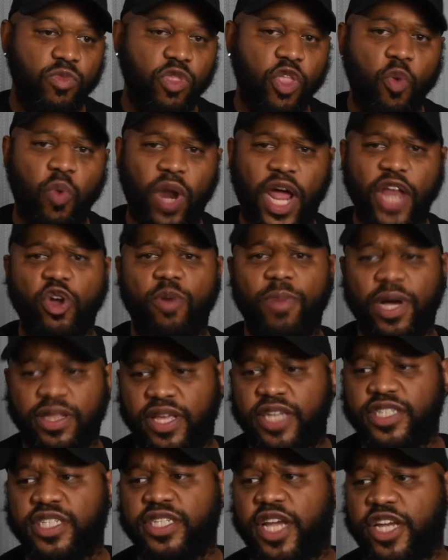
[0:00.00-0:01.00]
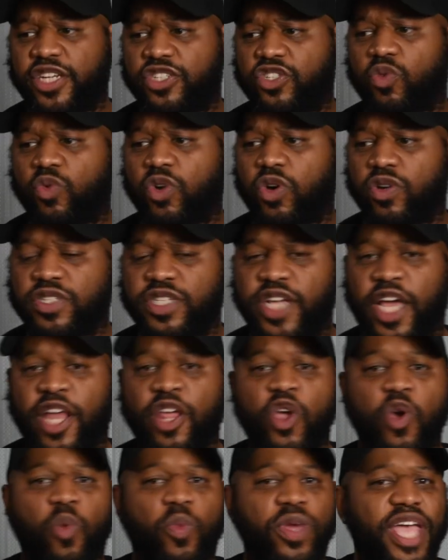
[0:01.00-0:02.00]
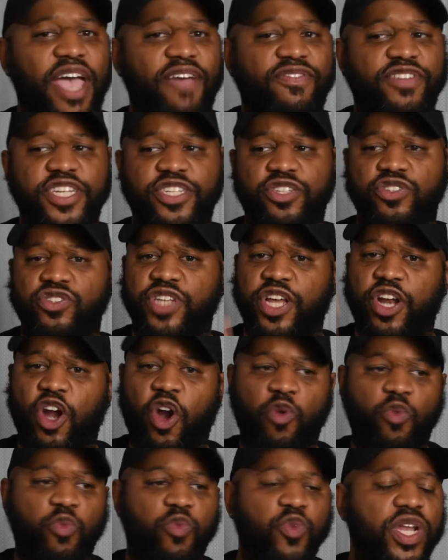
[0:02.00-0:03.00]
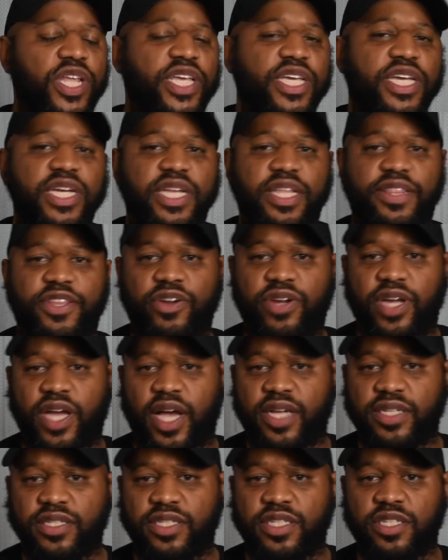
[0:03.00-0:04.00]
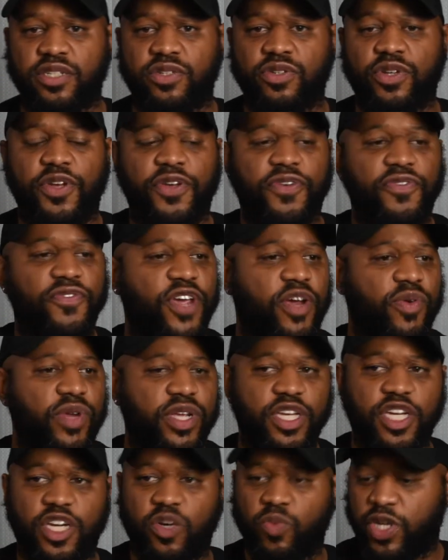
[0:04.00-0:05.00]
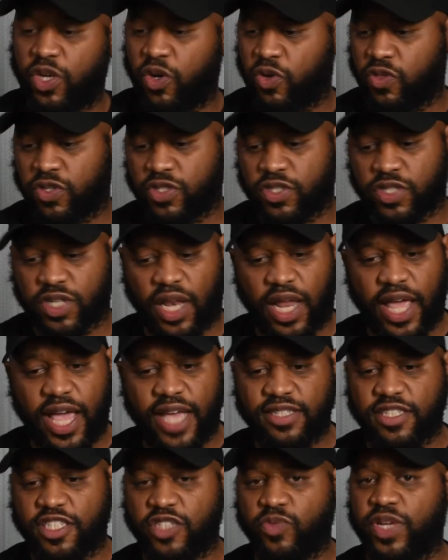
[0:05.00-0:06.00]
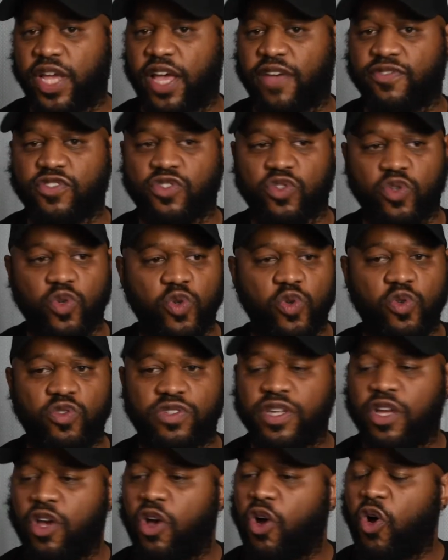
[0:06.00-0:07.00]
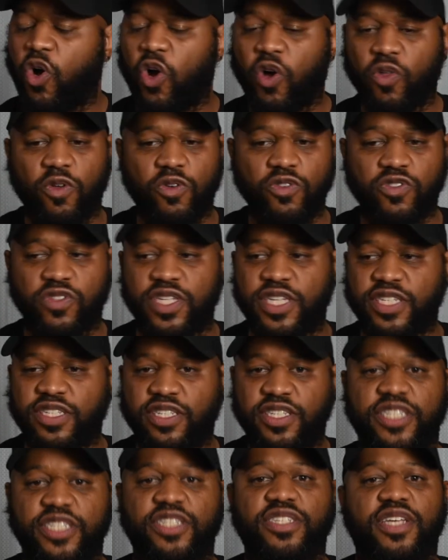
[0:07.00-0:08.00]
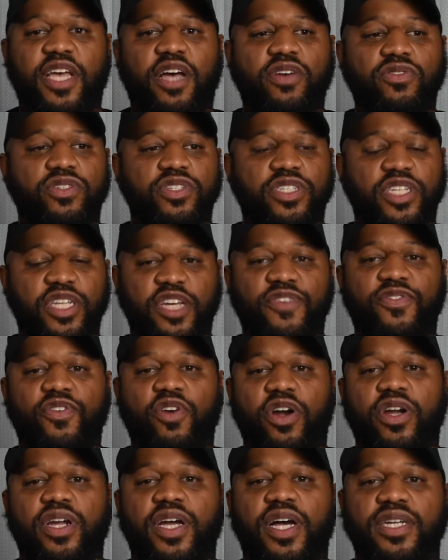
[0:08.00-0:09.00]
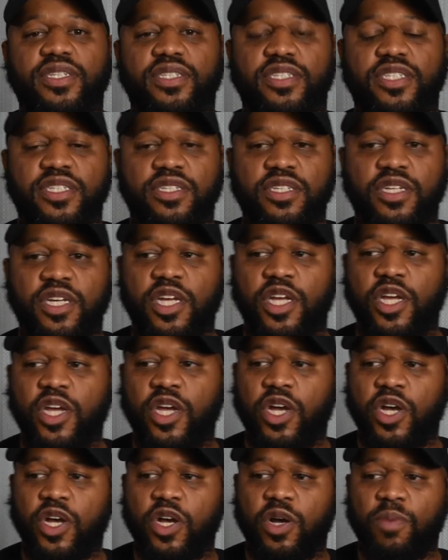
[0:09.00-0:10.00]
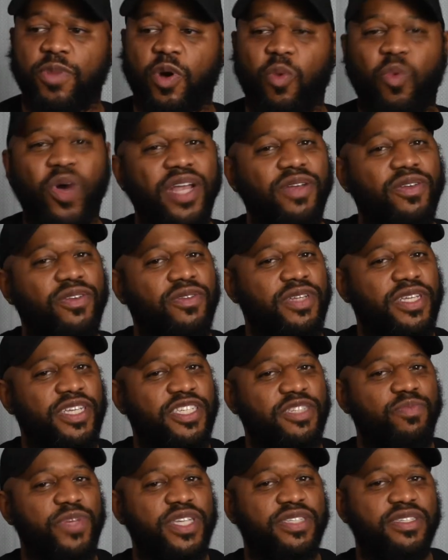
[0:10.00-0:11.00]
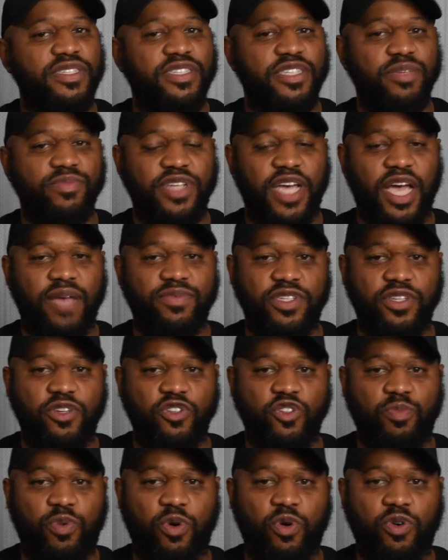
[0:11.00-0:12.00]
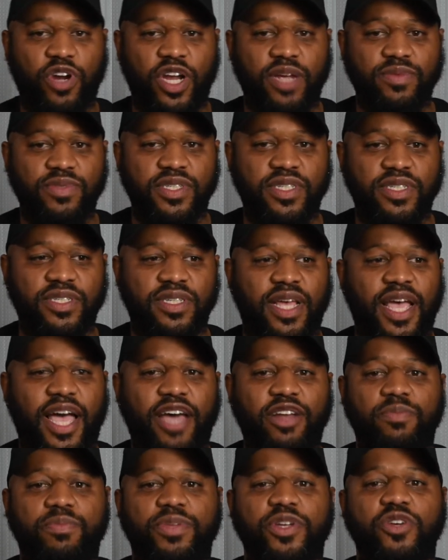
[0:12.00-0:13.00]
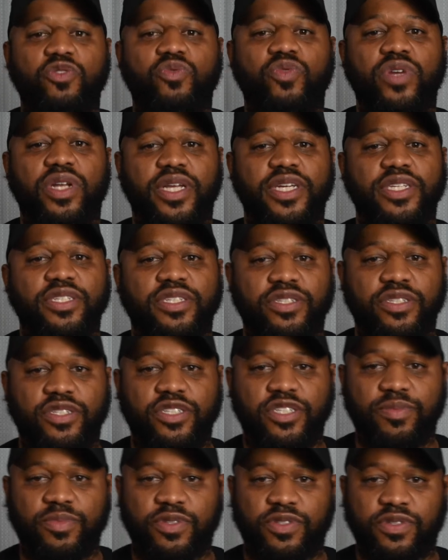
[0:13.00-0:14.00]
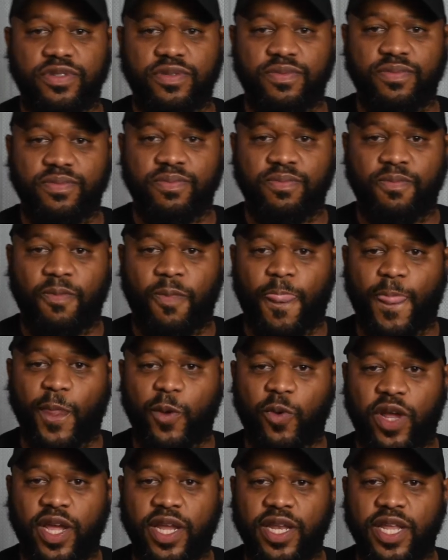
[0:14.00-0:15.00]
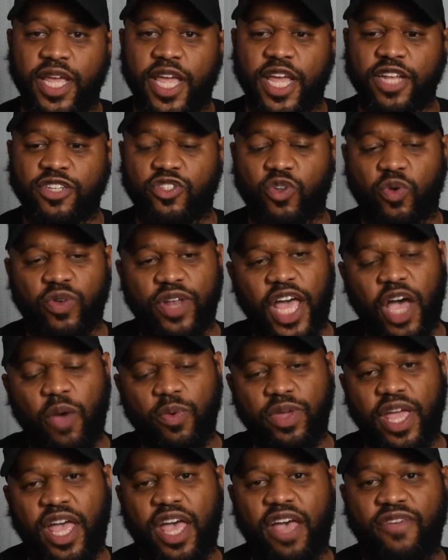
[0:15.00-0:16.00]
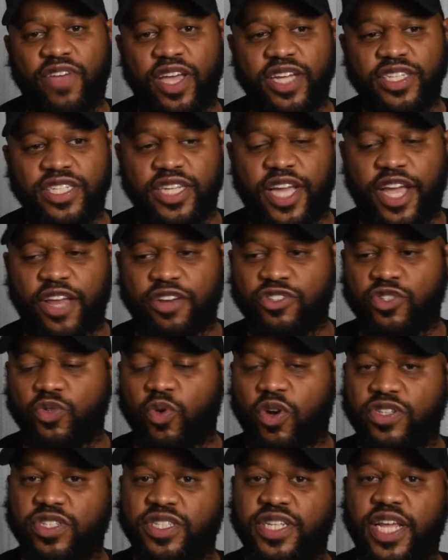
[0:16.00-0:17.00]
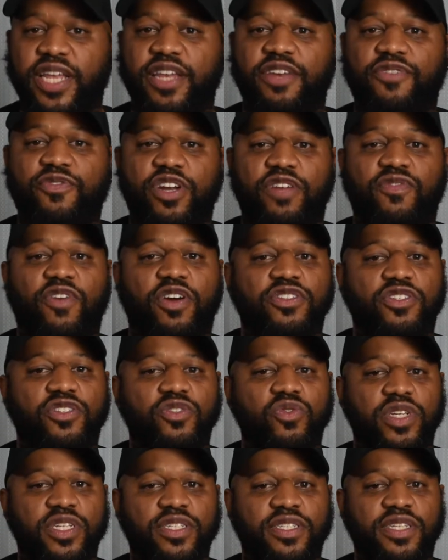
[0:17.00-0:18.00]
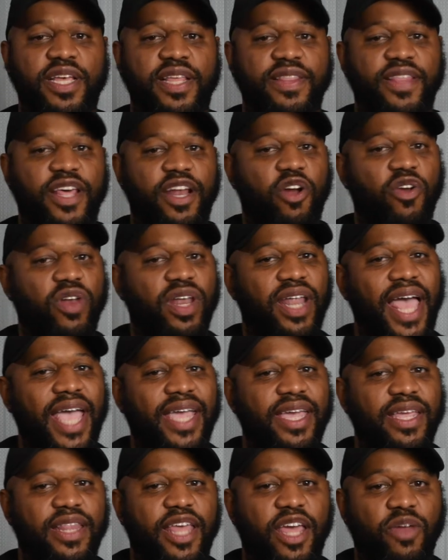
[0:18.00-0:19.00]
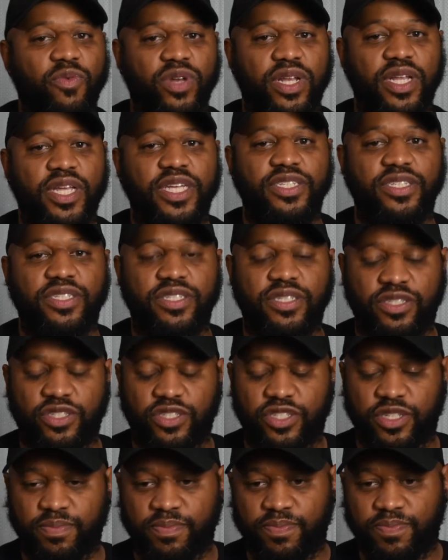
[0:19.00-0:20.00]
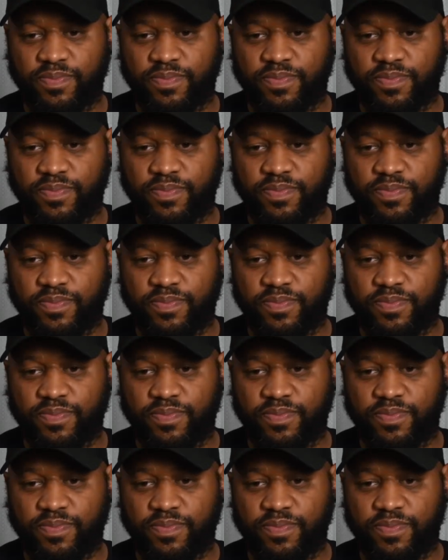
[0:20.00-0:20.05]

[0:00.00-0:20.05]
What I know about the educational world is that we have teachers that are really good at their content, very good. We go to classes, we have schools, all those things us how to deliver our content. But what is missing sometimes in those programs is how to build relationships, right? And so now we have educators who are standing in front of our students that are lacking that relationship,